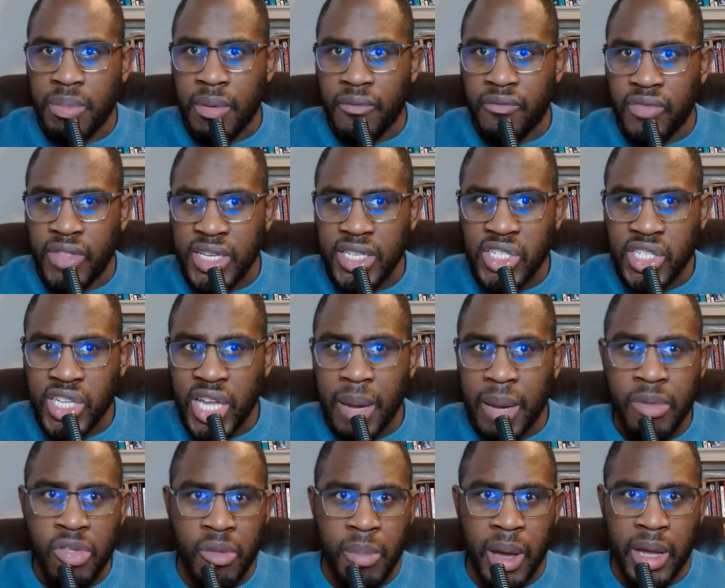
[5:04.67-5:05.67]
of this
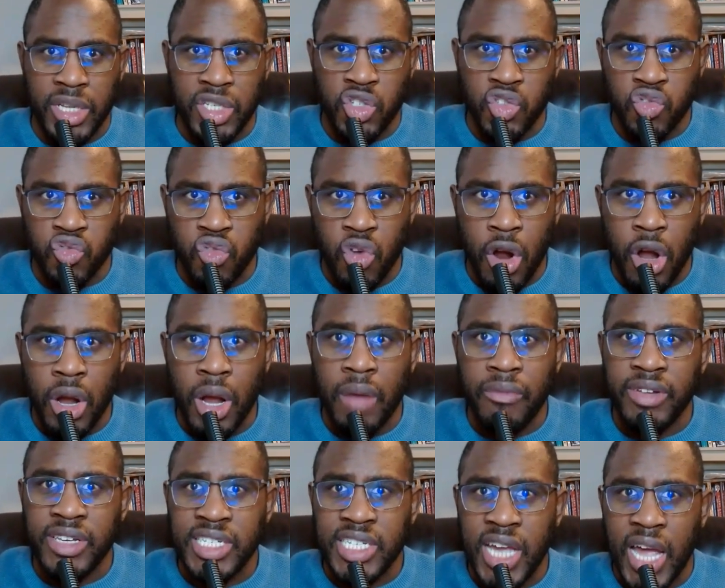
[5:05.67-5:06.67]
type is about as strong
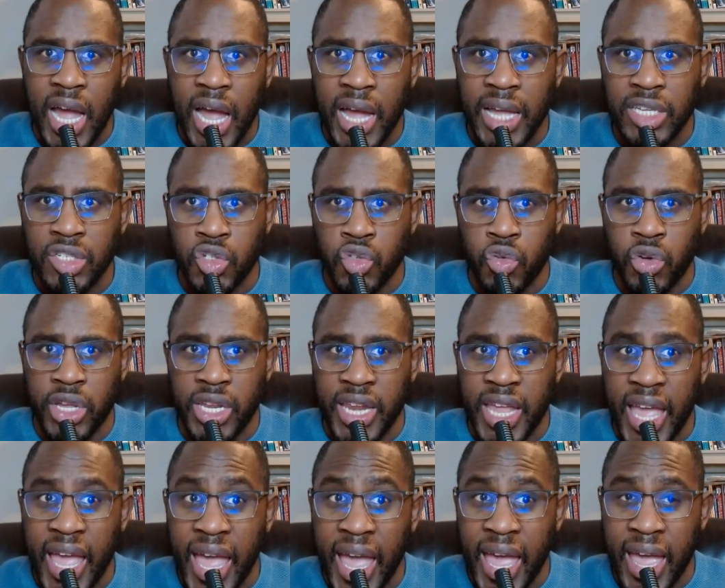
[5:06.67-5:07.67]
of a tie as you can
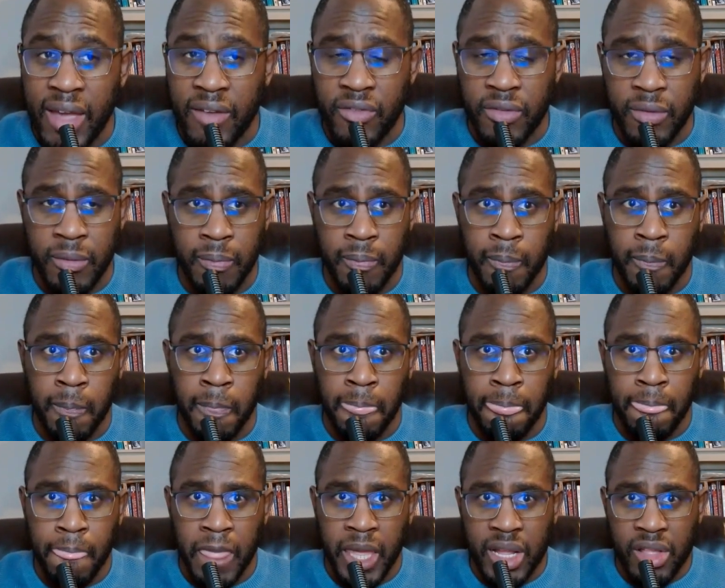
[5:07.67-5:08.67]
have.
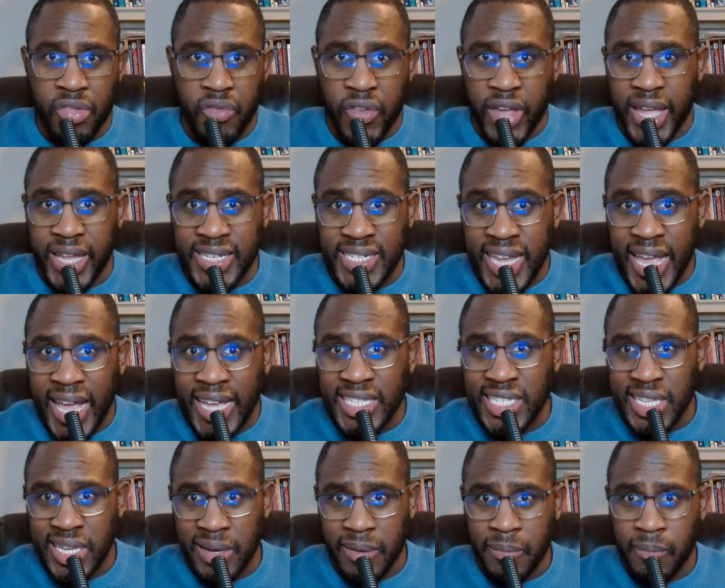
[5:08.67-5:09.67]
It's
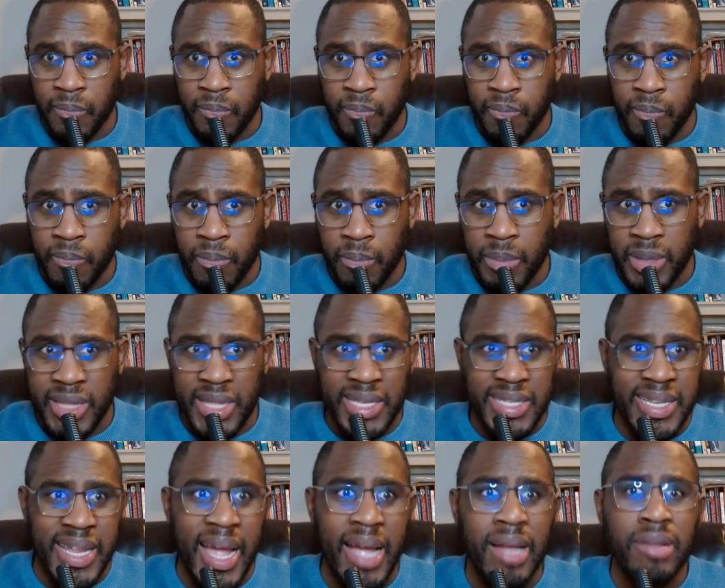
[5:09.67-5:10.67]
fantastic, but the
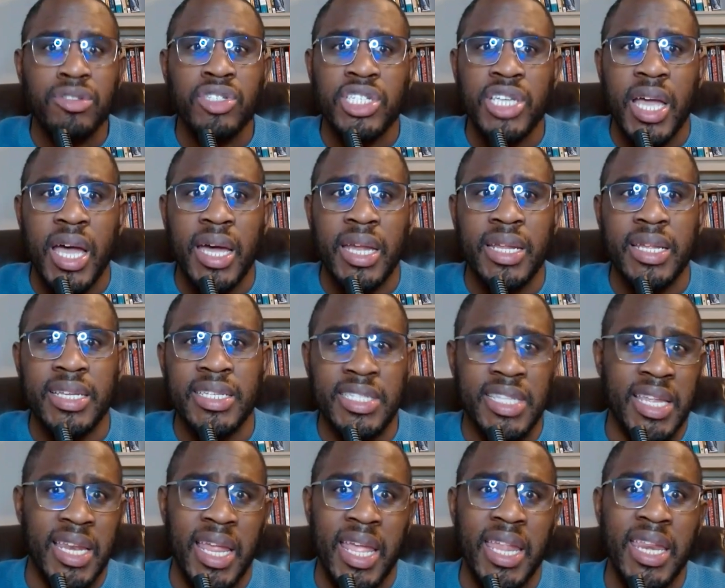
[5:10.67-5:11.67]
downside is
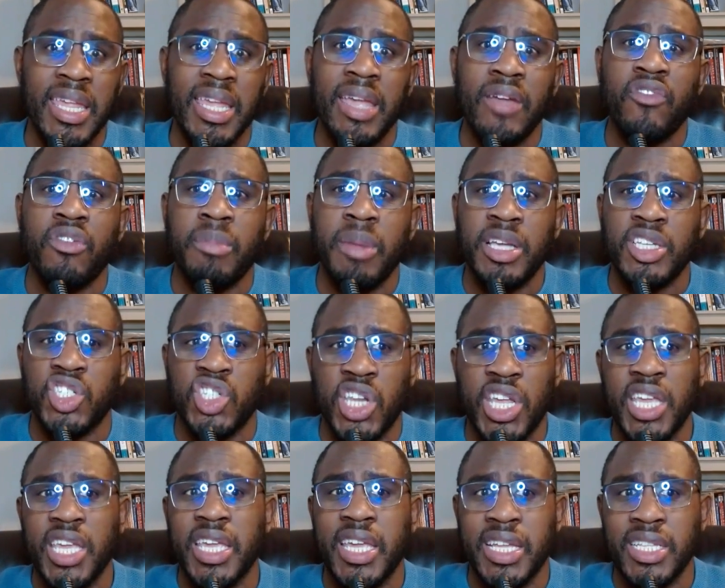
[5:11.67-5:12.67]
that any information
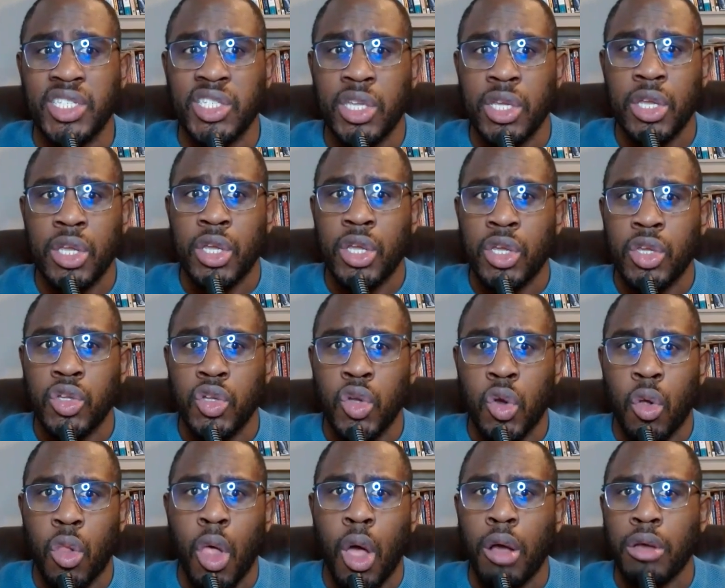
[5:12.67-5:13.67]
he gets,
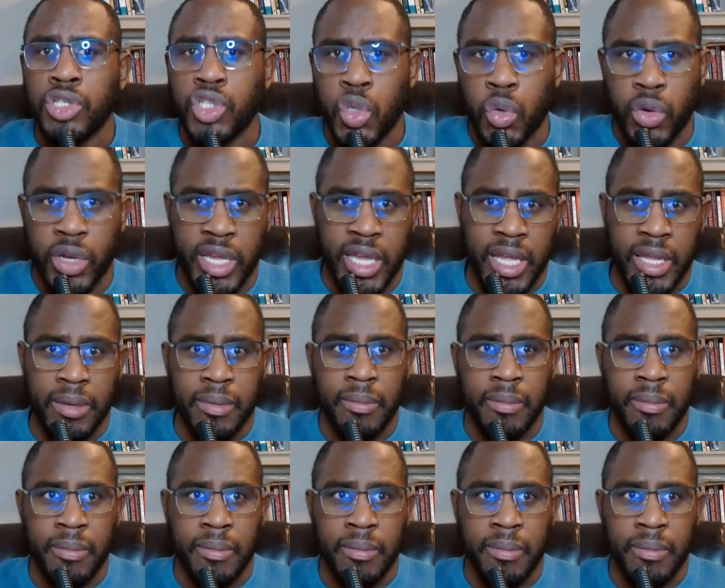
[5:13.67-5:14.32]
you'll also get.